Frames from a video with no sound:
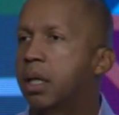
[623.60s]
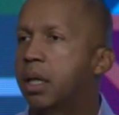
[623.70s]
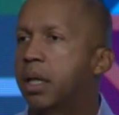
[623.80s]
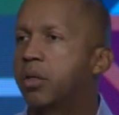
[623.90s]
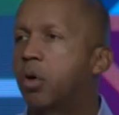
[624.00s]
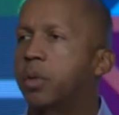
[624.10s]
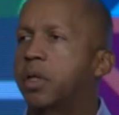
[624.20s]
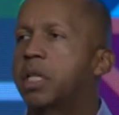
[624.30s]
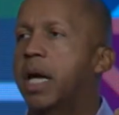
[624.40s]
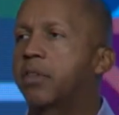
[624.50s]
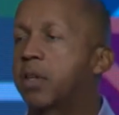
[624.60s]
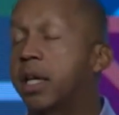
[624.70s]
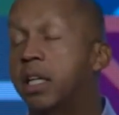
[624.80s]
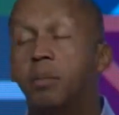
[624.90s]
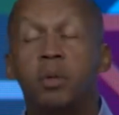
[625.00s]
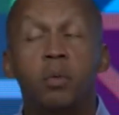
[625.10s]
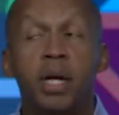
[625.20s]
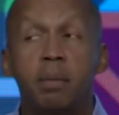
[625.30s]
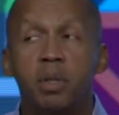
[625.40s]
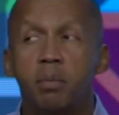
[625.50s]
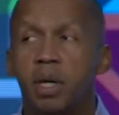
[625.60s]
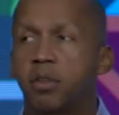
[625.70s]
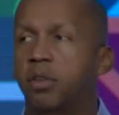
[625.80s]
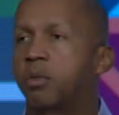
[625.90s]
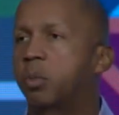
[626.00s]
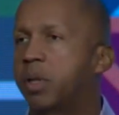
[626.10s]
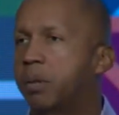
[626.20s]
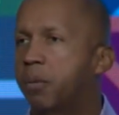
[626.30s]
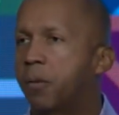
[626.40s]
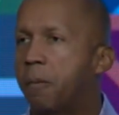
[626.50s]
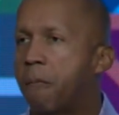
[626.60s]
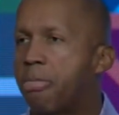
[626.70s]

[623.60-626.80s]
He told me on the next night, he'd been raped by several people.